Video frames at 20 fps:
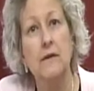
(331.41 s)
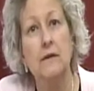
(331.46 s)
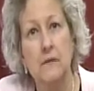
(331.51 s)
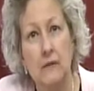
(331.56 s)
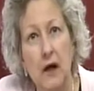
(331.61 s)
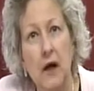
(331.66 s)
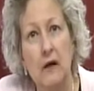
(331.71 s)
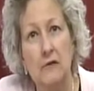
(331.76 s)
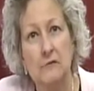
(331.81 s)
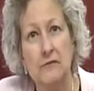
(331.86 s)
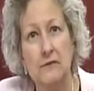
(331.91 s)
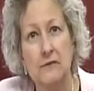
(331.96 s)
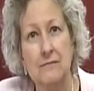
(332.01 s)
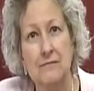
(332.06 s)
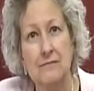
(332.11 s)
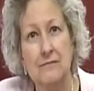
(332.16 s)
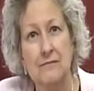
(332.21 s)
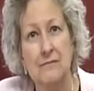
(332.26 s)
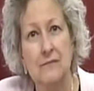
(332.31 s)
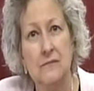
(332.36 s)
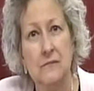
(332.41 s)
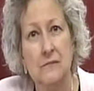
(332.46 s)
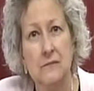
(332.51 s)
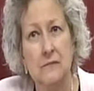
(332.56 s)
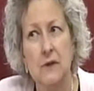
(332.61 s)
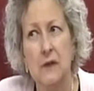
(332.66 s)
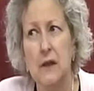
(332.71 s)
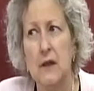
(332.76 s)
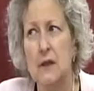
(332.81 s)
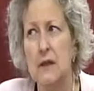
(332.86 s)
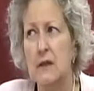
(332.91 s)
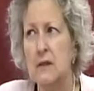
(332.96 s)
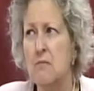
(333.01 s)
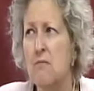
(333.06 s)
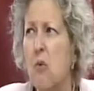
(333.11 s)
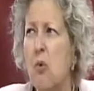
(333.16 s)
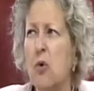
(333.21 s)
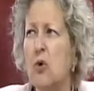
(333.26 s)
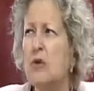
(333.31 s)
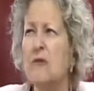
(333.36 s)
and love, is
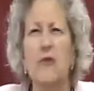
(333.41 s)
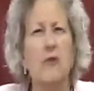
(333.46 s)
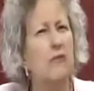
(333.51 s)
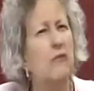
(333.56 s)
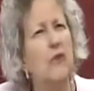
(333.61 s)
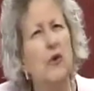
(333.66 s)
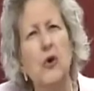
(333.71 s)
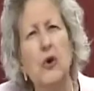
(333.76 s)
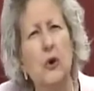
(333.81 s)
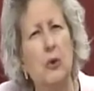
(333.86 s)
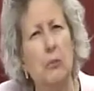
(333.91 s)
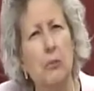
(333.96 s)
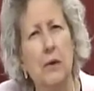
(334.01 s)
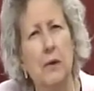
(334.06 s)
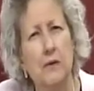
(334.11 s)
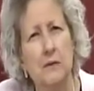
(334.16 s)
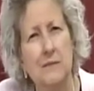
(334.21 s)
more of a verb